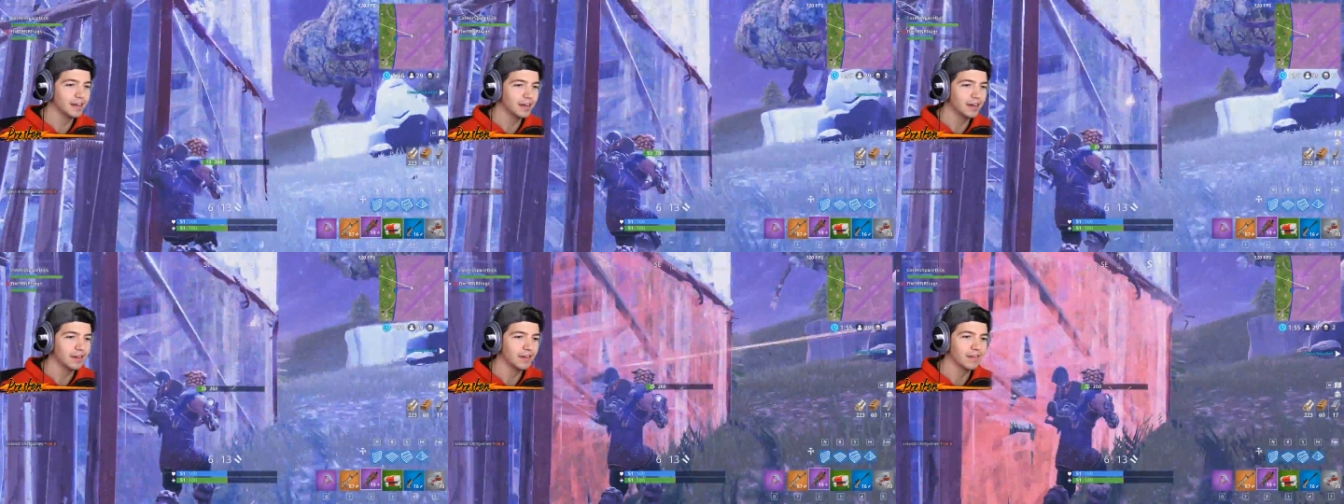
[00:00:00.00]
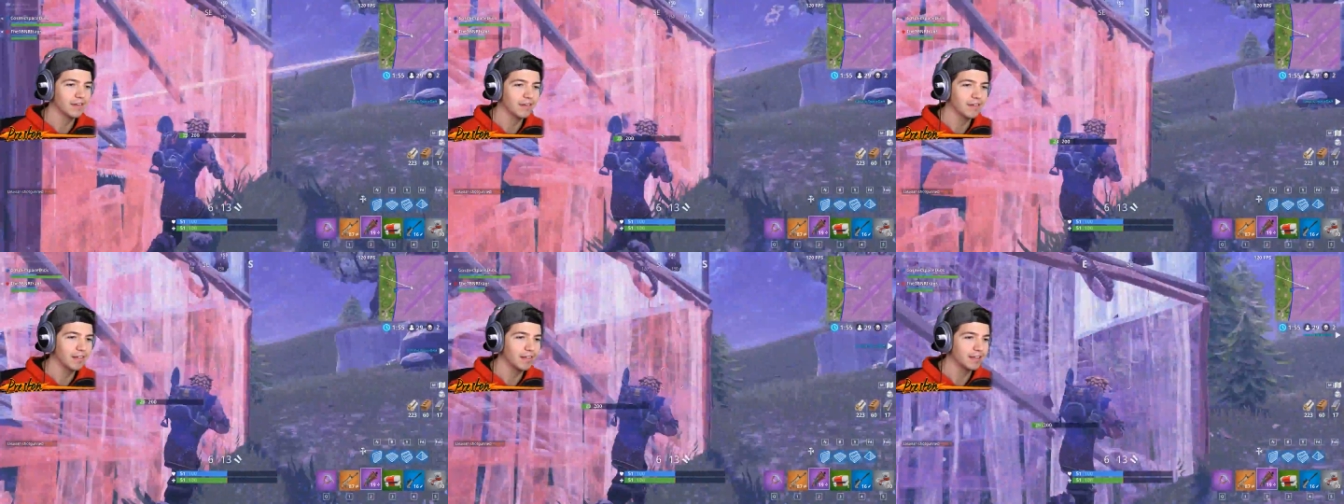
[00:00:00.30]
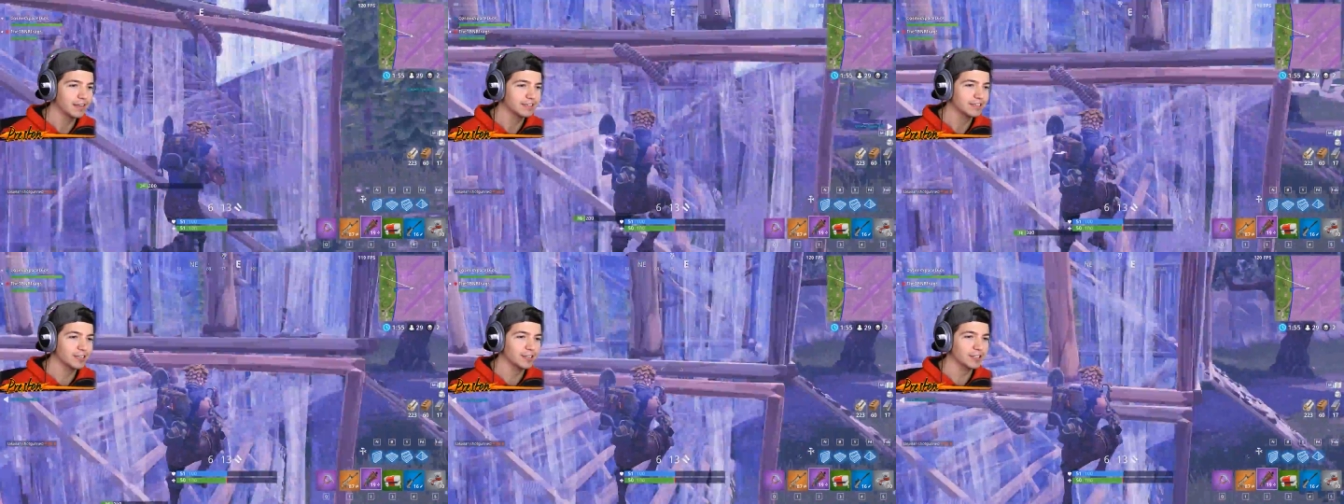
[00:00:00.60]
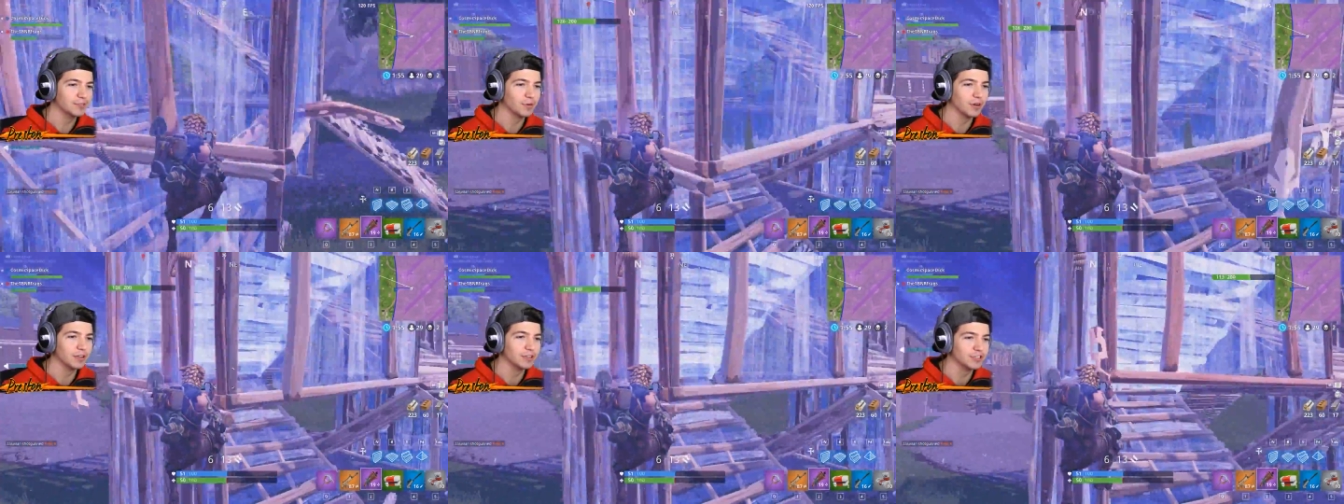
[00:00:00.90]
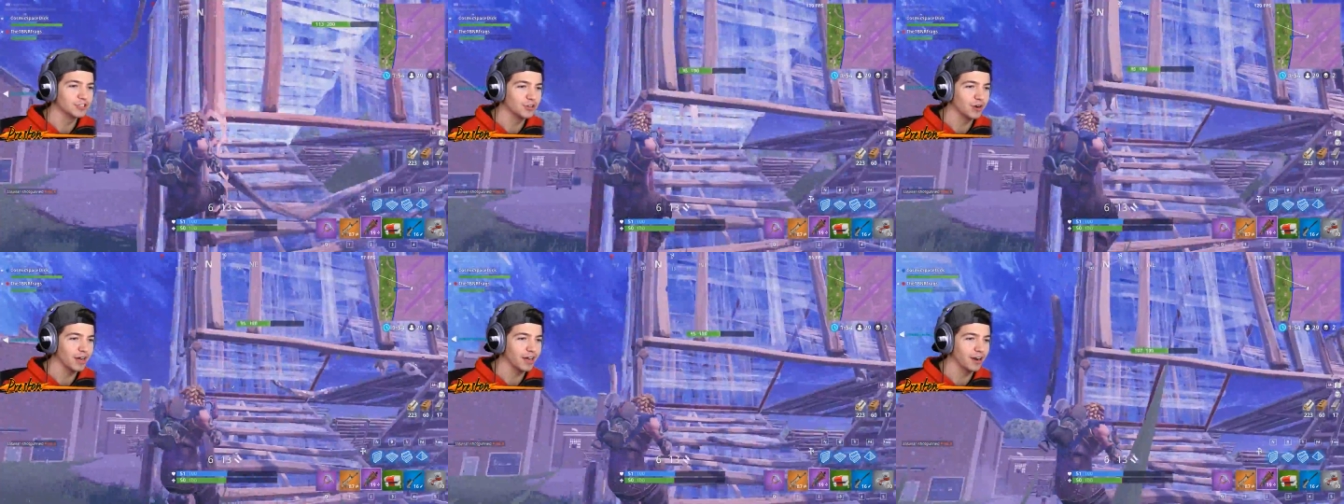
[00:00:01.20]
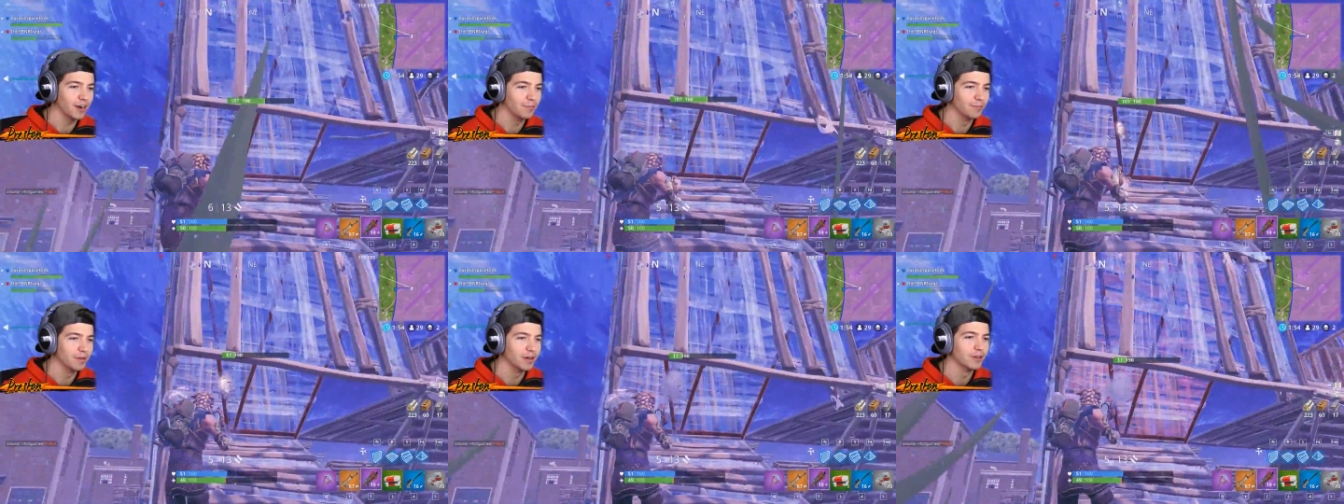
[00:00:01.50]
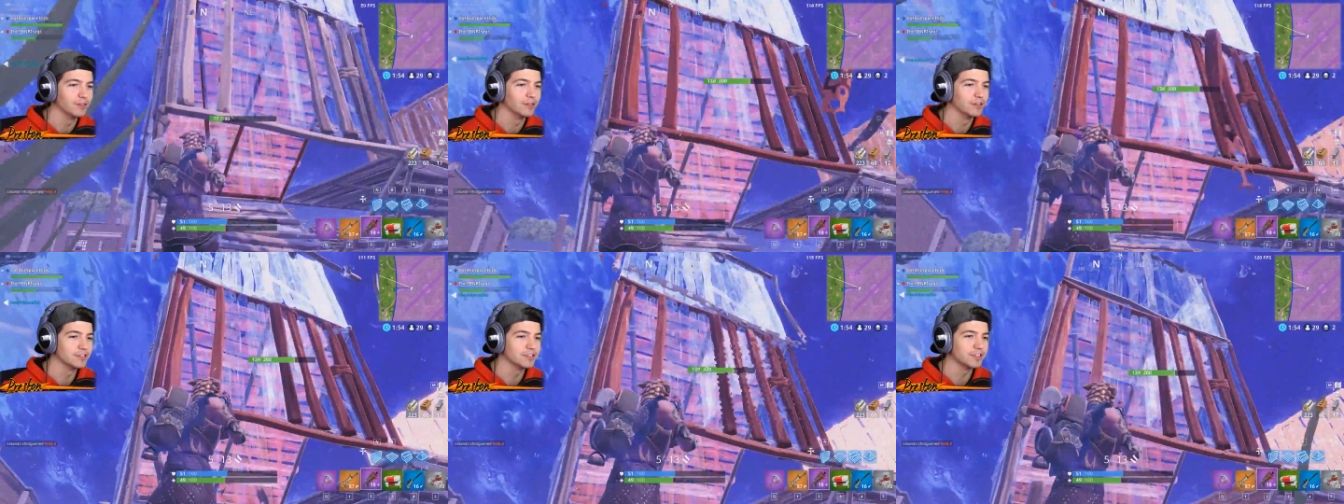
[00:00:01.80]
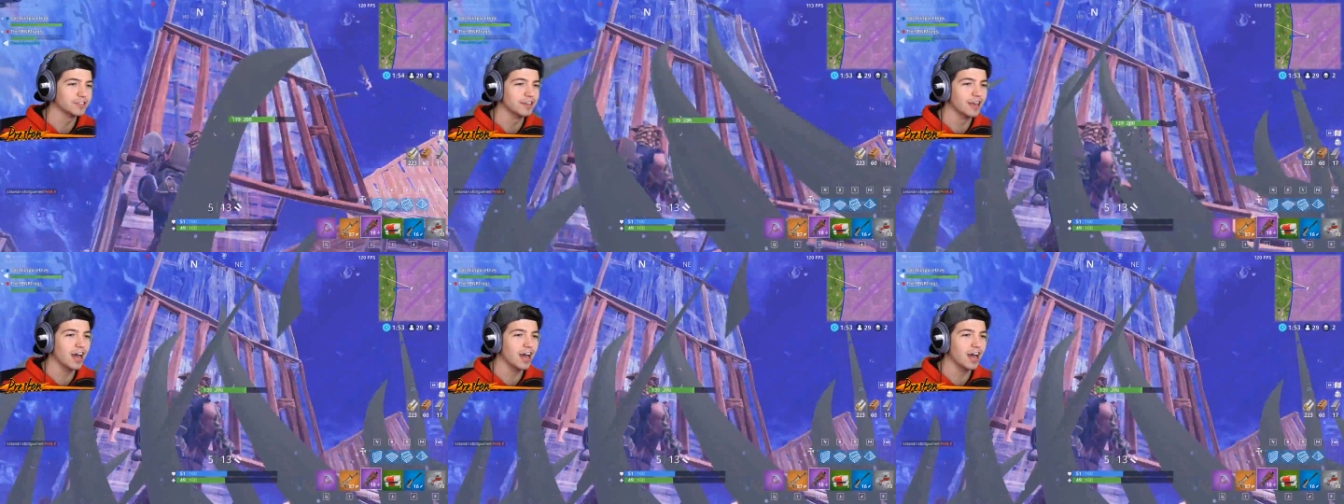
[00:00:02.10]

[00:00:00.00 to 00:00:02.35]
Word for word: I hit him once. Dude, he's one of those try-hard builders.